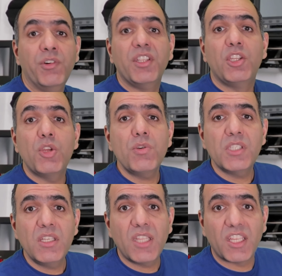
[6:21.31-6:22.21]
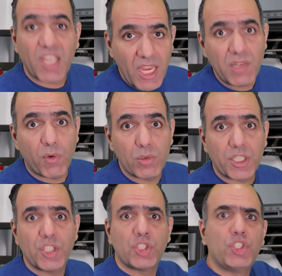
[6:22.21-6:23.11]
Reducing the gate
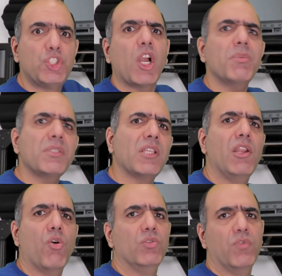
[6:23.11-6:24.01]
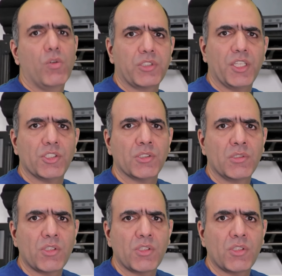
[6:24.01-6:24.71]
voltage drops the load voltage.